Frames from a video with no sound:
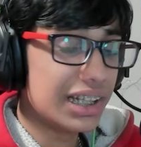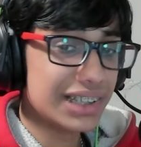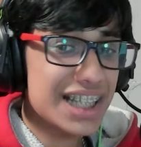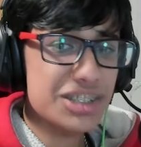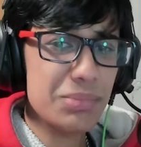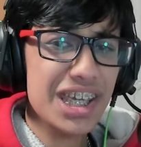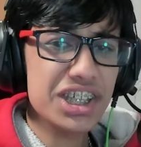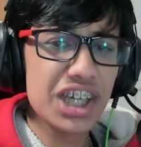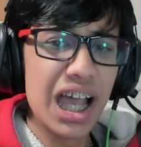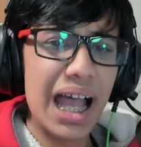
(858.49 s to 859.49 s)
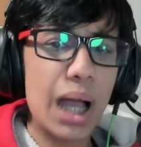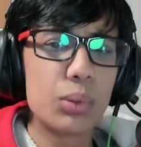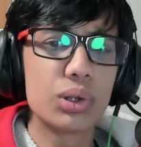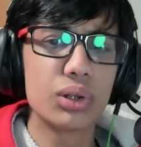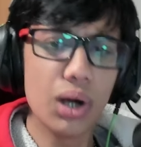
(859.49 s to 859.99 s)
let's make
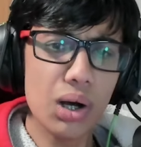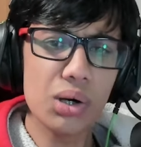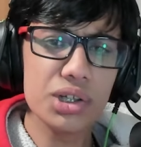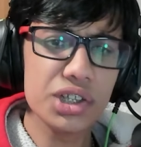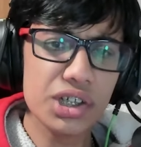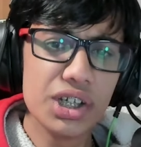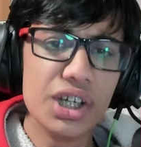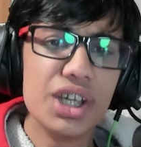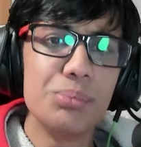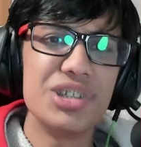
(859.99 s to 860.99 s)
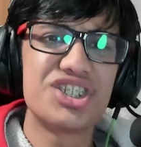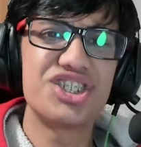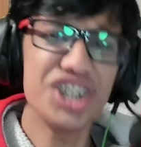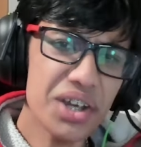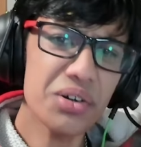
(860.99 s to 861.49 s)
our own
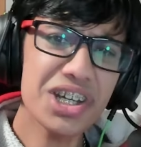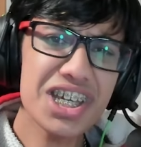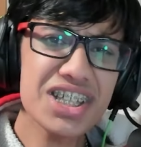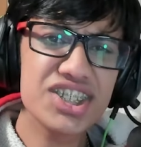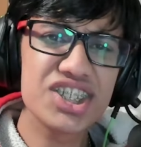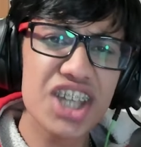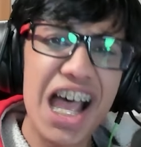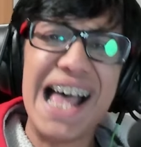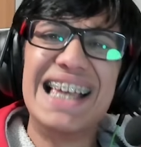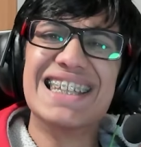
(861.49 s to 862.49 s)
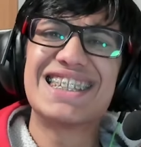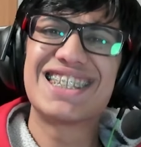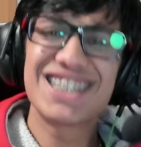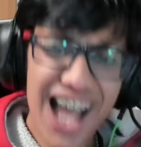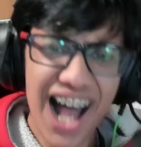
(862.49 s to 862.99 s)
mysterious
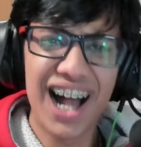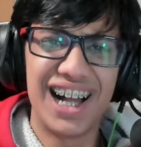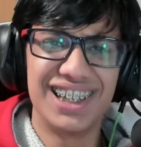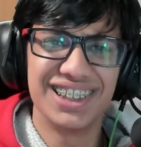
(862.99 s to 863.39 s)
song.